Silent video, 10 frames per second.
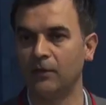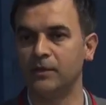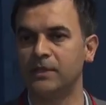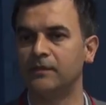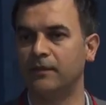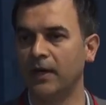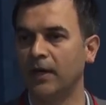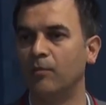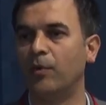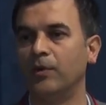which is very
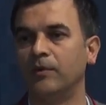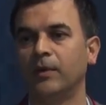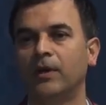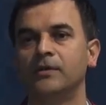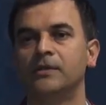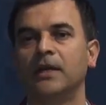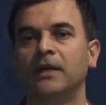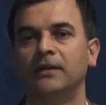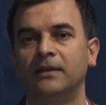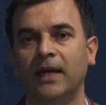important because
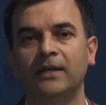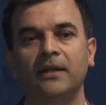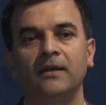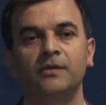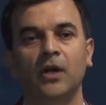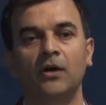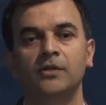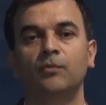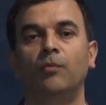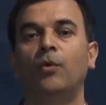that gives
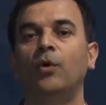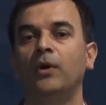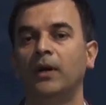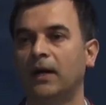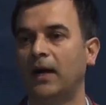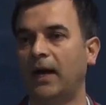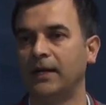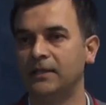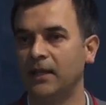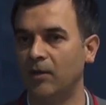us more
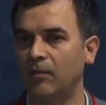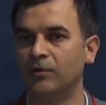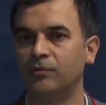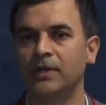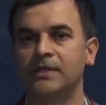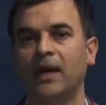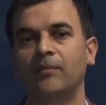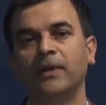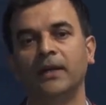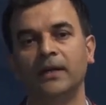idea about what's
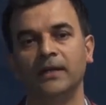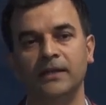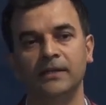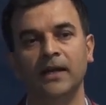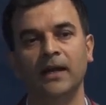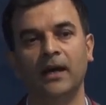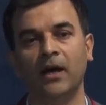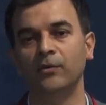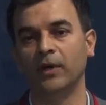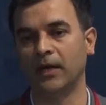happening in India and
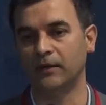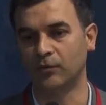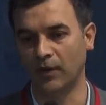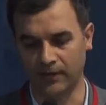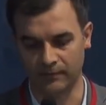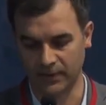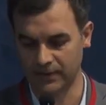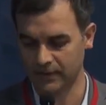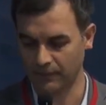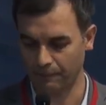how we can
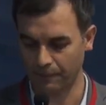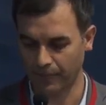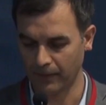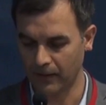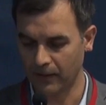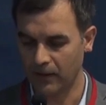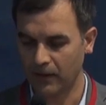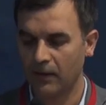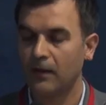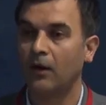collaborate.
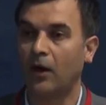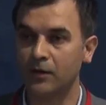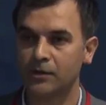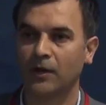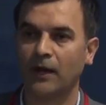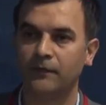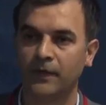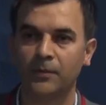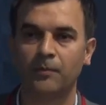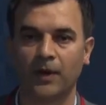Also, I'm
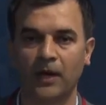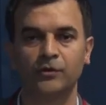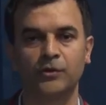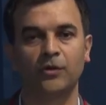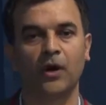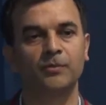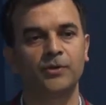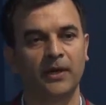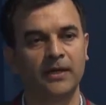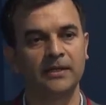very proud to come
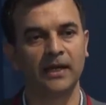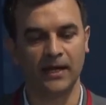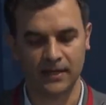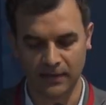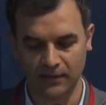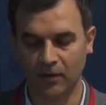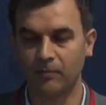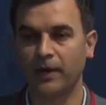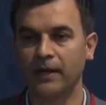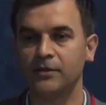to India in
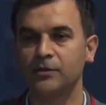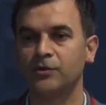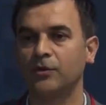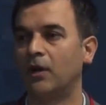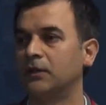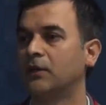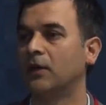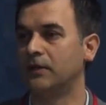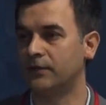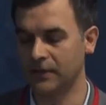comparison to other
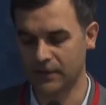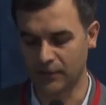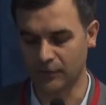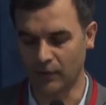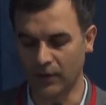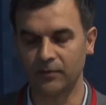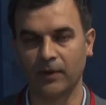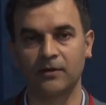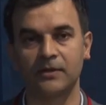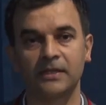countries in the world
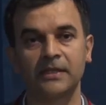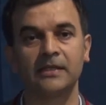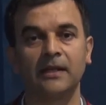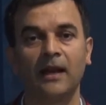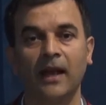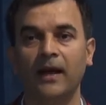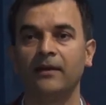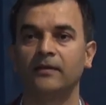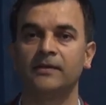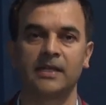because this is the
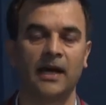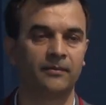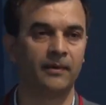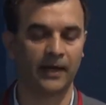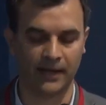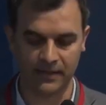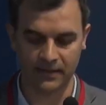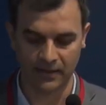land of Charvaka